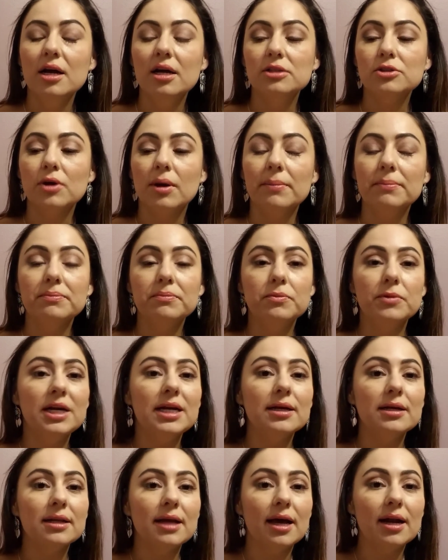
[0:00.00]
So I'm
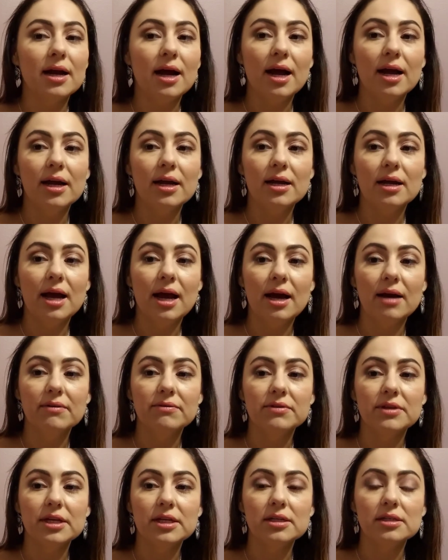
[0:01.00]
really glad I
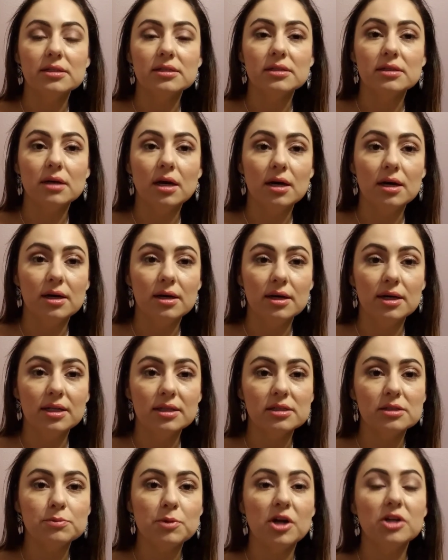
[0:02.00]
have this in
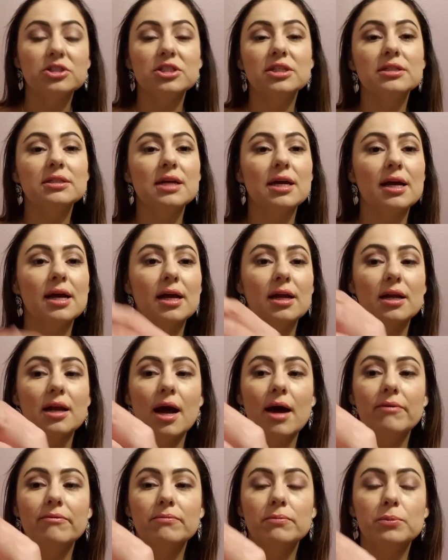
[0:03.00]
this project, and
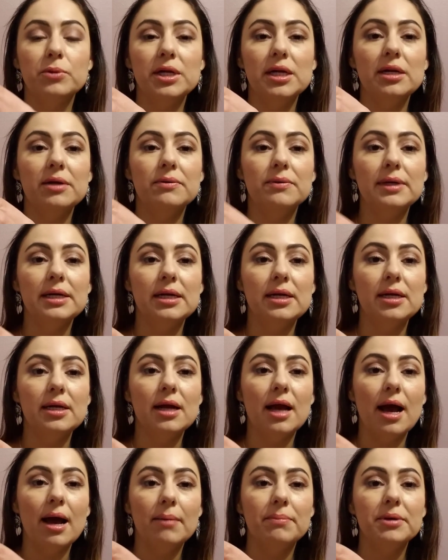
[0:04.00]
I'm really
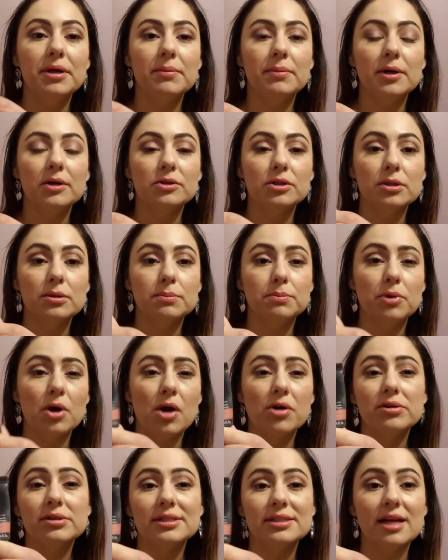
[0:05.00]
happy about the
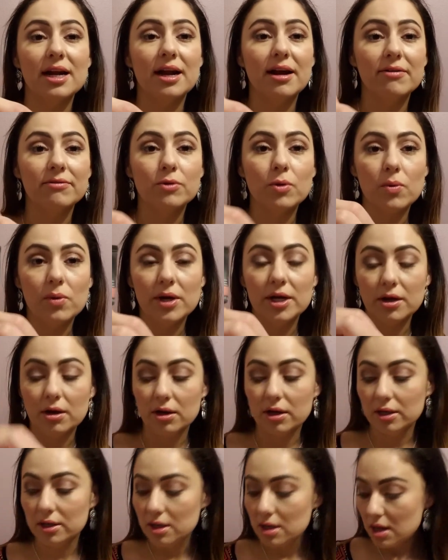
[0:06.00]
progress that I have going
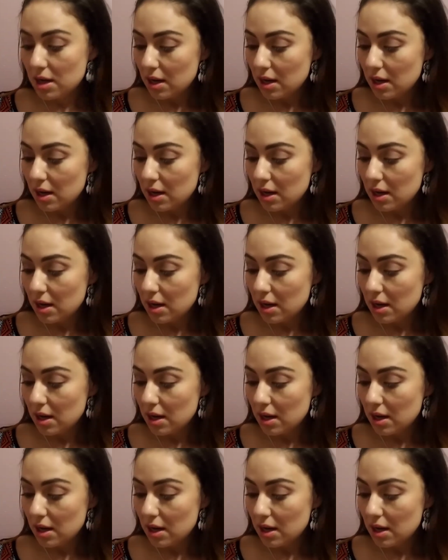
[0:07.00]
on